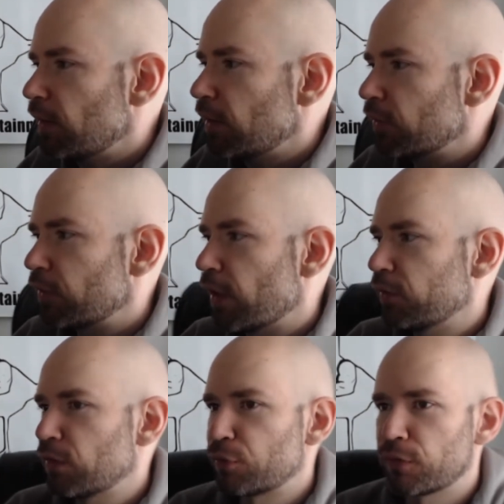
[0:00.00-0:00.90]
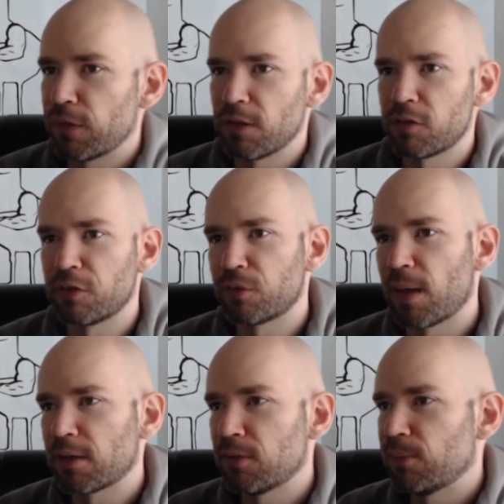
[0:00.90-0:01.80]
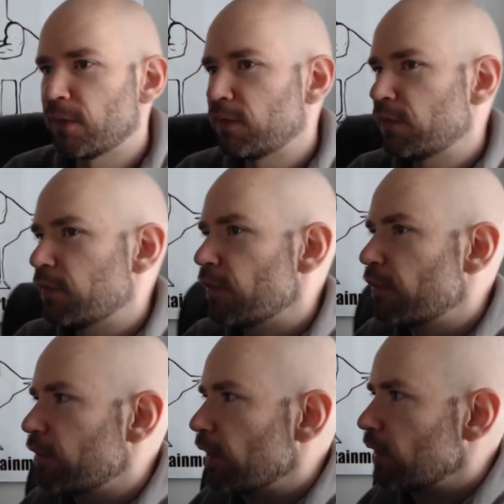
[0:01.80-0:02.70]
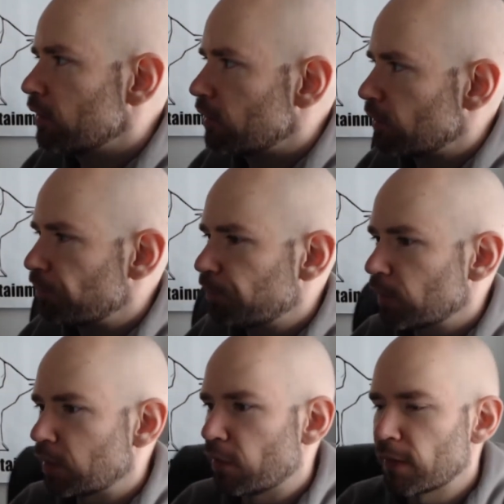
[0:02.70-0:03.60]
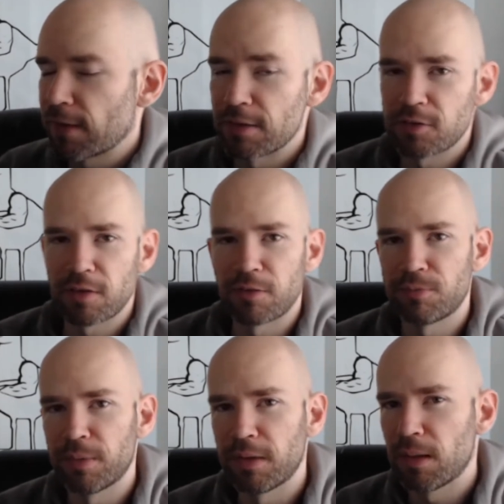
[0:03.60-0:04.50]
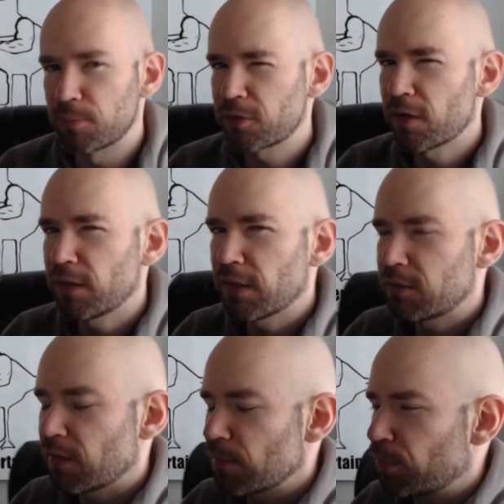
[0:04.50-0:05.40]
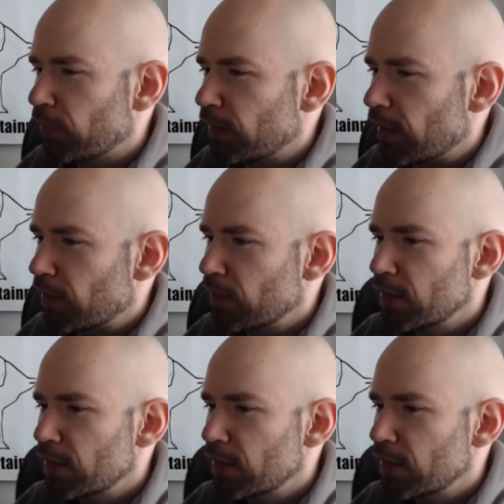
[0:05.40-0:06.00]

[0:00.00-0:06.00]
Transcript: learn how different things interacted with things and all that kind of stuff. But I'm starting to get to that point now